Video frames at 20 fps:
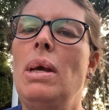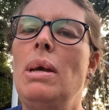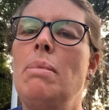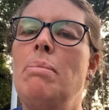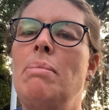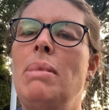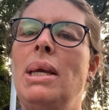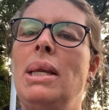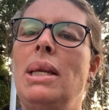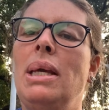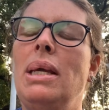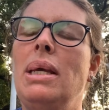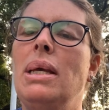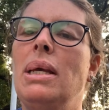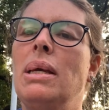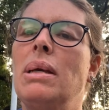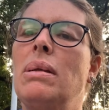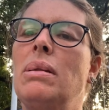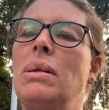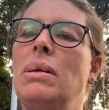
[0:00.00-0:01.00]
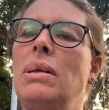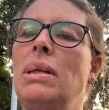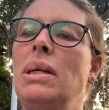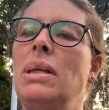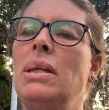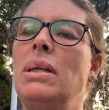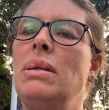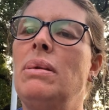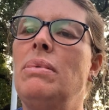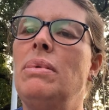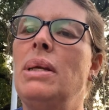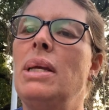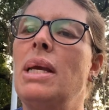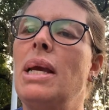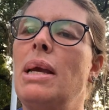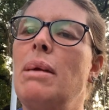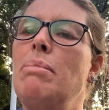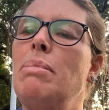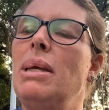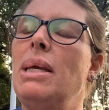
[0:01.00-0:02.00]
Many, including
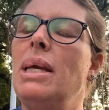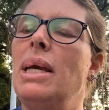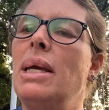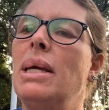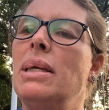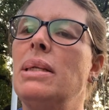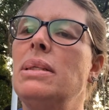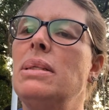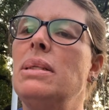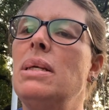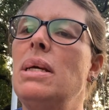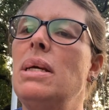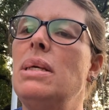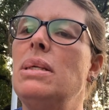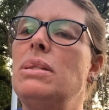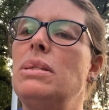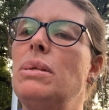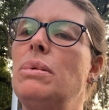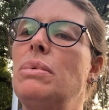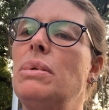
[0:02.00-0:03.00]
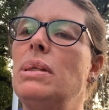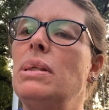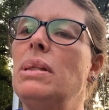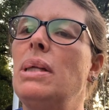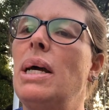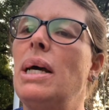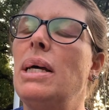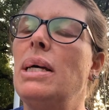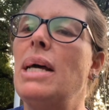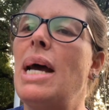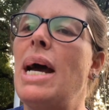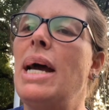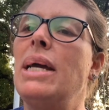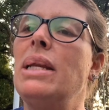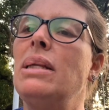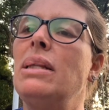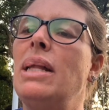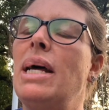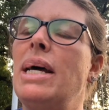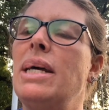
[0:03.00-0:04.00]
Enrique, began to
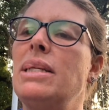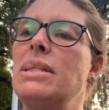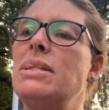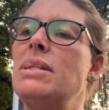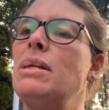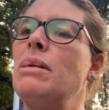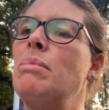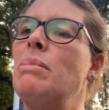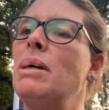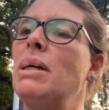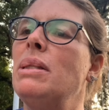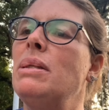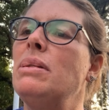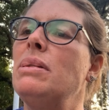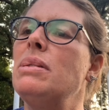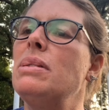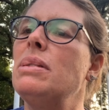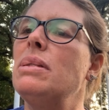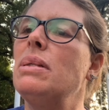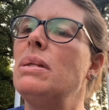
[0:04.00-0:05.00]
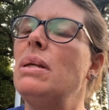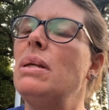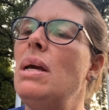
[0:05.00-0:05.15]
idolize their mothers.